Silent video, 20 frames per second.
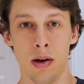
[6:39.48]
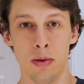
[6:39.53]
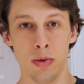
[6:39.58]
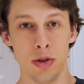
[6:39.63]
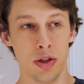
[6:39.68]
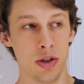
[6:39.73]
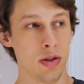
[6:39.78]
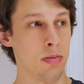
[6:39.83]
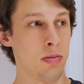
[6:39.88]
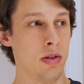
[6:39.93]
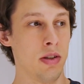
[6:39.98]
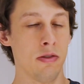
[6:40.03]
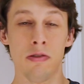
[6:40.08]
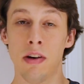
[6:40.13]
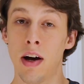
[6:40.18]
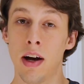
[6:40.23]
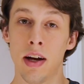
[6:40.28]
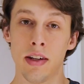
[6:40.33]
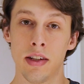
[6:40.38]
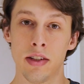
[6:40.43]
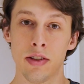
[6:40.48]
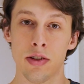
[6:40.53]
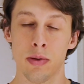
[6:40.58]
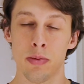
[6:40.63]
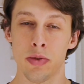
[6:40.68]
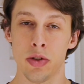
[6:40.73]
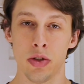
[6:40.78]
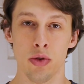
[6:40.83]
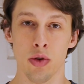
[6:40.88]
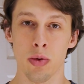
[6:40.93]
we should be fine in
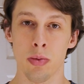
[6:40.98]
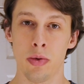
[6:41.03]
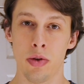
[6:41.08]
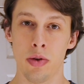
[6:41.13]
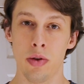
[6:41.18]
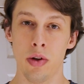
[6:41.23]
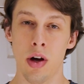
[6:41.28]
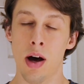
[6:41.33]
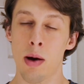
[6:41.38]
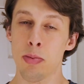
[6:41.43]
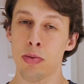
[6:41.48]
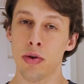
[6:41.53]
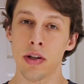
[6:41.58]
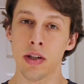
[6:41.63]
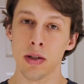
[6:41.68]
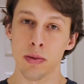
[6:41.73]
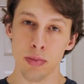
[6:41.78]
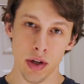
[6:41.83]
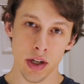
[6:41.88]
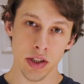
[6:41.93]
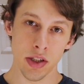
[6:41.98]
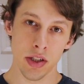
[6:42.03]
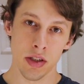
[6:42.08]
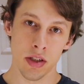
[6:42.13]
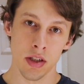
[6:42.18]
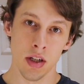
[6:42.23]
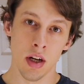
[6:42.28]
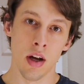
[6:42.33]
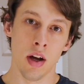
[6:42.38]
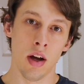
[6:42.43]
terms of normal operating
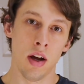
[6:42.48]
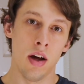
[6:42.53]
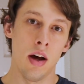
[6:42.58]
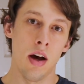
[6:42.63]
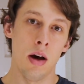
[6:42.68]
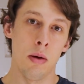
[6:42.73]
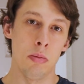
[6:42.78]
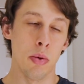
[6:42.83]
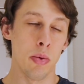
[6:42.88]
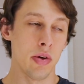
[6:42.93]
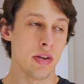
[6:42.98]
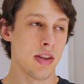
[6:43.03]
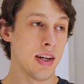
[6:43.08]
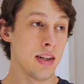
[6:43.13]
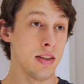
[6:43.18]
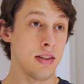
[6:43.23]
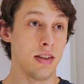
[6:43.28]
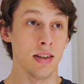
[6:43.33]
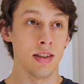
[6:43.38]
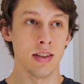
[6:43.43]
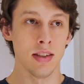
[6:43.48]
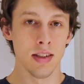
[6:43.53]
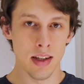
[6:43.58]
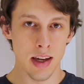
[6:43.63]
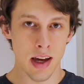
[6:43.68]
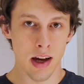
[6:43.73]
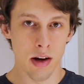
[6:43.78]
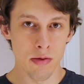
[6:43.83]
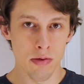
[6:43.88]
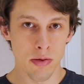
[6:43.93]
pressure. But what that doesn't
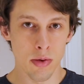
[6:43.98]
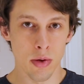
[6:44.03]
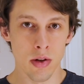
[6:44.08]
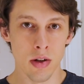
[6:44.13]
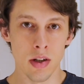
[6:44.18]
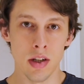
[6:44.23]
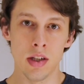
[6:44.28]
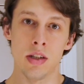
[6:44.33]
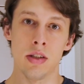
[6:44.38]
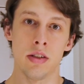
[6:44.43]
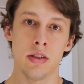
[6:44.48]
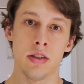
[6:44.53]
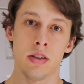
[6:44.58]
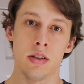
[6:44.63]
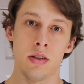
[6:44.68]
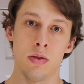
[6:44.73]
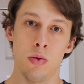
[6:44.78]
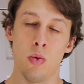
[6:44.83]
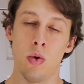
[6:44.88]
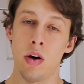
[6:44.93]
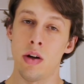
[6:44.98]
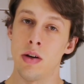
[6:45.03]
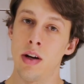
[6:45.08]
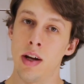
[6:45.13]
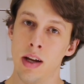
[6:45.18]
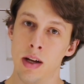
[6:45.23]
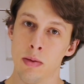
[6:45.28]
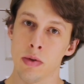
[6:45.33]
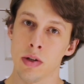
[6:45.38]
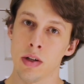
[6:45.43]
account for is
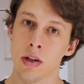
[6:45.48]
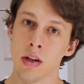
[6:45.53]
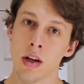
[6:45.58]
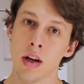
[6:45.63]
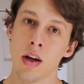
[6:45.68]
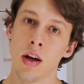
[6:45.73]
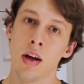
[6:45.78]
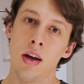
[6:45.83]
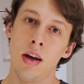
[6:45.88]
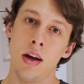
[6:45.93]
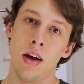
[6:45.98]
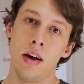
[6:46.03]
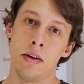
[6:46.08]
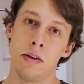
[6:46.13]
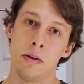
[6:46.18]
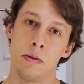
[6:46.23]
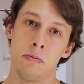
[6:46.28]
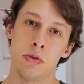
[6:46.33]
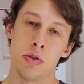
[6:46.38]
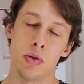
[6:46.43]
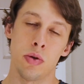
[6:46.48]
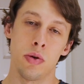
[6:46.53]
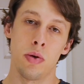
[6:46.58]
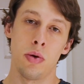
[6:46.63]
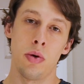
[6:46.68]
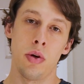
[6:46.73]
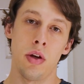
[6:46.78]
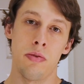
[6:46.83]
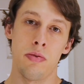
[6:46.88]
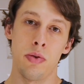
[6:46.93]
water hammer.
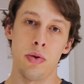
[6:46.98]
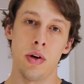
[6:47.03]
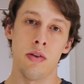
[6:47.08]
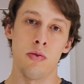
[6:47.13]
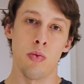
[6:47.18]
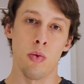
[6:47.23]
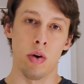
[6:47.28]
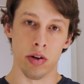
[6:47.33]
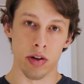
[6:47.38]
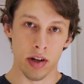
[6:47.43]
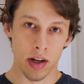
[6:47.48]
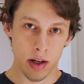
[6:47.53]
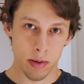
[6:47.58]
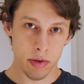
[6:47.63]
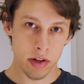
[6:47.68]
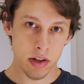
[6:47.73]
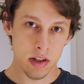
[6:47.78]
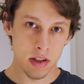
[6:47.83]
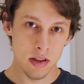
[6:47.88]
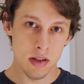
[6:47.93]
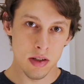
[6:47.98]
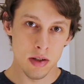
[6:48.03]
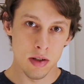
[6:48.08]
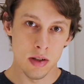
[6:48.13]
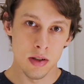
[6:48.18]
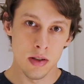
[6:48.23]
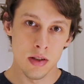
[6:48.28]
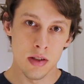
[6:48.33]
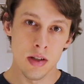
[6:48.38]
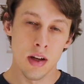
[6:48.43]
So if you have water hammer
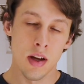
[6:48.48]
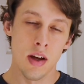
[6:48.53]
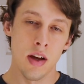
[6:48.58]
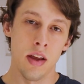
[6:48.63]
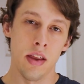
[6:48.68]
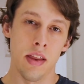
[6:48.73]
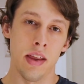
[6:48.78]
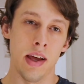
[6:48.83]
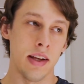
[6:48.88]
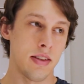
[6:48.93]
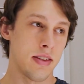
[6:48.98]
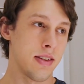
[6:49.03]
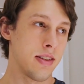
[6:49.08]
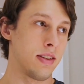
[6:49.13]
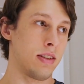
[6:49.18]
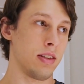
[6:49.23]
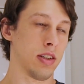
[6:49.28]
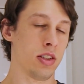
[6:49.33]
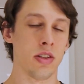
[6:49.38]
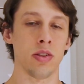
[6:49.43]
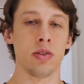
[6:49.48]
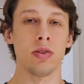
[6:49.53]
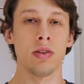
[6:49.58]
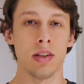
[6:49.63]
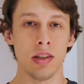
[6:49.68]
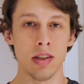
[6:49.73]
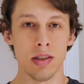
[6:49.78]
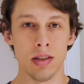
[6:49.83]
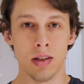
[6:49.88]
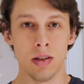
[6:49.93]
concerns, that's an additional
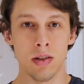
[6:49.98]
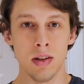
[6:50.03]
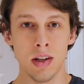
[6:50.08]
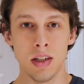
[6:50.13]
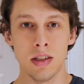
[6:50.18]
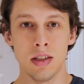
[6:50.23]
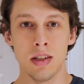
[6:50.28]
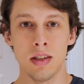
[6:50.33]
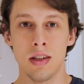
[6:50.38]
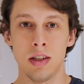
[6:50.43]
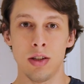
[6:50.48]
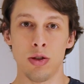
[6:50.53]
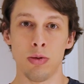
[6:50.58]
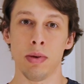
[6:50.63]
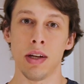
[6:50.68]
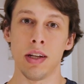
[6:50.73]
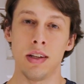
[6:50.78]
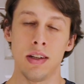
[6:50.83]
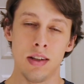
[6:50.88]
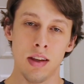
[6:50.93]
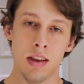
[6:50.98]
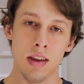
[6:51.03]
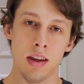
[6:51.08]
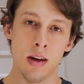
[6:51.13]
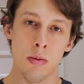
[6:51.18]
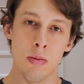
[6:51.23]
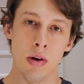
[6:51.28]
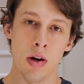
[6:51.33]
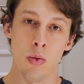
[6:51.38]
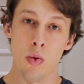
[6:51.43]
consideration, and you may need to
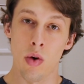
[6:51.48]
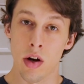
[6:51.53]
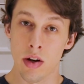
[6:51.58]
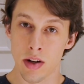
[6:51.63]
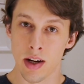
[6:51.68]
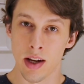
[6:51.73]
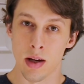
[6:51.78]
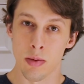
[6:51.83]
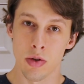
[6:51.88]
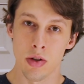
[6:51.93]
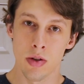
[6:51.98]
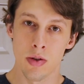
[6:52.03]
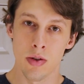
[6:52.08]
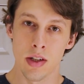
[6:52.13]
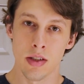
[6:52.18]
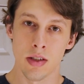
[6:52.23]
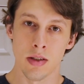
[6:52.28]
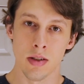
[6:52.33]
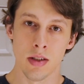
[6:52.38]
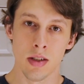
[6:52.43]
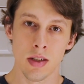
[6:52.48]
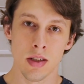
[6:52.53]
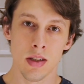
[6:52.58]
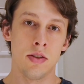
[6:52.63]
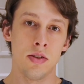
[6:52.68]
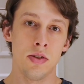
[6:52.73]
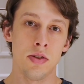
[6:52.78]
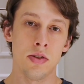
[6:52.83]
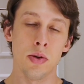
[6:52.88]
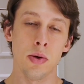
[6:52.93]
think about water hammer arresters.
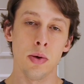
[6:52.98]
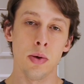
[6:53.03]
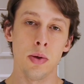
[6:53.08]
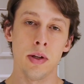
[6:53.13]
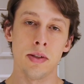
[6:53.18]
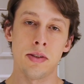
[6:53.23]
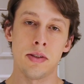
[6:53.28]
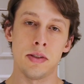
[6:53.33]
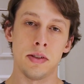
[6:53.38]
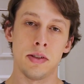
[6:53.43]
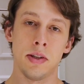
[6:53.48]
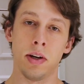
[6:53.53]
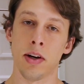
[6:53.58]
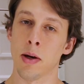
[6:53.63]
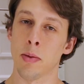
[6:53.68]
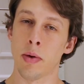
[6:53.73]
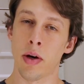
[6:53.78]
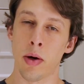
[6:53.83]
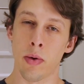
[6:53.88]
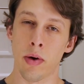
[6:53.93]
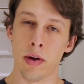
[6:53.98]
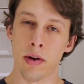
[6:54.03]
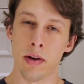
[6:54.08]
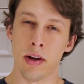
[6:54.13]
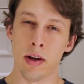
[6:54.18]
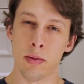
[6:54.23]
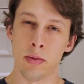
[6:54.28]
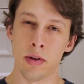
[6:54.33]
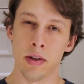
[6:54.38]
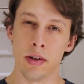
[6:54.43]
So let's talk about water
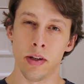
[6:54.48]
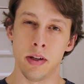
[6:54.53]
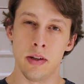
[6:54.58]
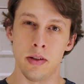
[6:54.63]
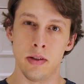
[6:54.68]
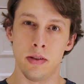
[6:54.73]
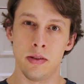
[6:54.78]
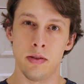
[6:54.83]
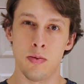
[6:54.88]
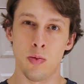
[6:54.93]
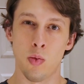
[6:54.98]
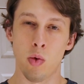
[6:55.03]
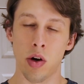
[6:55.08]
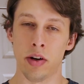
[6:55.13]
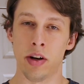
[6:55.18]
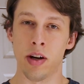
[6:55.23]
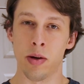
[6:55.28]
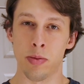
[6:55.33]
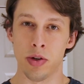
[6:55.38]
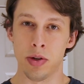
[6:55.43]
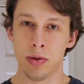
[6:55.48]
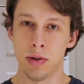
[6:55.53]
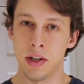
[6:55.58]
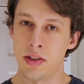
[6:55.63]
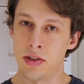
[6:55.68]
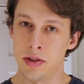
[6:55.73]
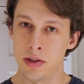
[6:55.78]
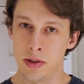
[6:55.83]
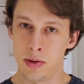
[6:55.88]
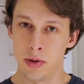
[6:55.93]
hammer and water hammer
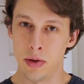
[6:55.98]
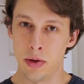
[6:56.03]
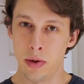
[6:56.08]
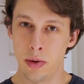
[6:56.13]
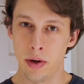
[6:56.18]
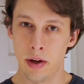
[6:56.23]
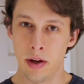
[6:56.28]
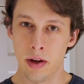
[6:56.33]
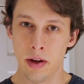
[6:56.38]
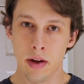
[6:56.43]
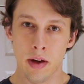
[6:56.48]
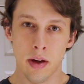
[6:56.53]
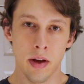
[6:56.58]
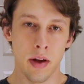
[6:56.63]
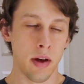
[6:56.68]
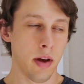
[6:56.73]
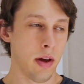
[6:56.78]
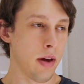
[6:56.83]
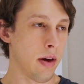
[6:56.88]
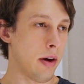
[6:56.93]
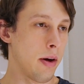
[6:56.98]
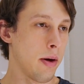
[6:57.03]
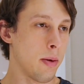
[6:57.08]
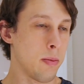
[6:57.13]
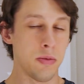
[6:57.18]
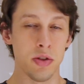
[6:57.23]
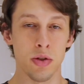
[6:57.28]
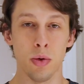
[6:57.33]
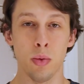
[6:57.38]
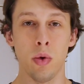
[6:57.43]
arresters real quick.
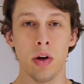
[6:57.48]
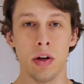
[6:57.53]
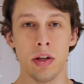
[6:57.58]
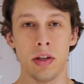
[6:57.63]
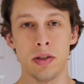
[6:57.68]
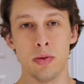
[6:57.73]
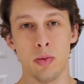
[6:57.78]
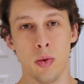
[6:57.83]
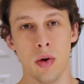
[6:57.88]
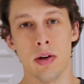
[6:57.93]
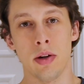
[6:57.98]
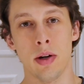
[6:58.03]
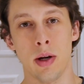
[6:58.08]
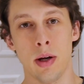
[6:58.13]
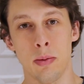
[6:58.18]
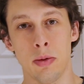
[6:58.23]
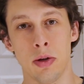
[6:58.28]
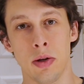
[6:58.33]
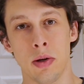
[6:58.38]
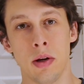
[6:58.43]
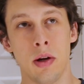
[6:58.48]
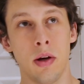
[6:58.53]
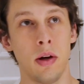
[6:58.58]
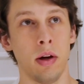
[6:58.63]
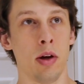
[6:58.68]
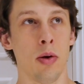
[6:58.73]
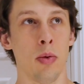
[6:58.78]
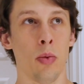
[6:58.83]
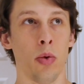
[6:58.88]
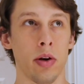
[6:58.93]
So what is water hammer?
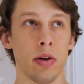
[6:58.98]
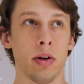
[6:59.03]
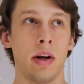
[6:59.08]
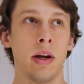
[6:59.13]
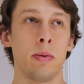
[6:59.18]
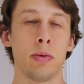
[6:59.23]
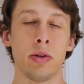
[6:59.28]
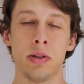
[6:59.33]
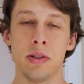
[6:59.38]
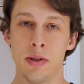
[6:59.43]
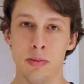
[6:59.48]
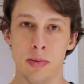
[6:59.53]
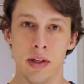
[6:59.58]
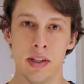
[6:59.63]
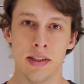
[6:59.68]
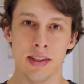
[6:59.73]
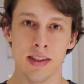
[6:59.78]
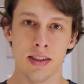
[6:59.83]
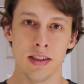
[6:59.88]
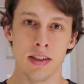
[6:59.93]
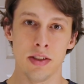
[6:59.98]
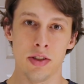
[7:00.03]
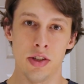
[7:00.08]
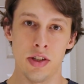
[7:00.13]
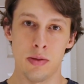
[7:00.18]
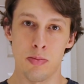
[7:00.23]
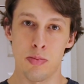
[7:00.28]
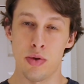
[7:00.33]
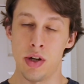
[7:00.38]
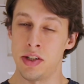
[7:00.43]
Water hammer is basically
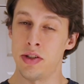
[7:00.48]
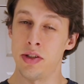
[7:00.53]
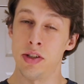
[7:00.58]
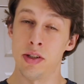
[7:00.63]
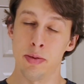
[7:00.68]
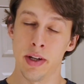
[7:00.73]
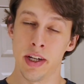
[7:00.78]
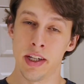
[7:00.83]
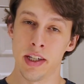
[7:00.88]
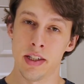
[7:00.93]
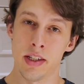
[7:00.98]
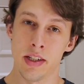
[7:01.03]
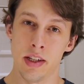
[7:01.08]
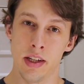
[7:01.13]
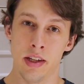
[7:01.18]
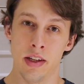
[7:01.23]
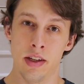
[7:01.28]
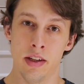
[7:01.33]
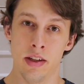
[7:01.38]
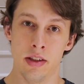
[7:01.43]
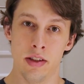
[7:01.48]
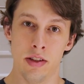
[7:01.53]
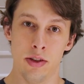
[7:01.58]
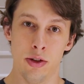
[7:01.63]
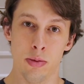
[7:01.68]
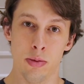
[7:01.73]
just pressure spikes in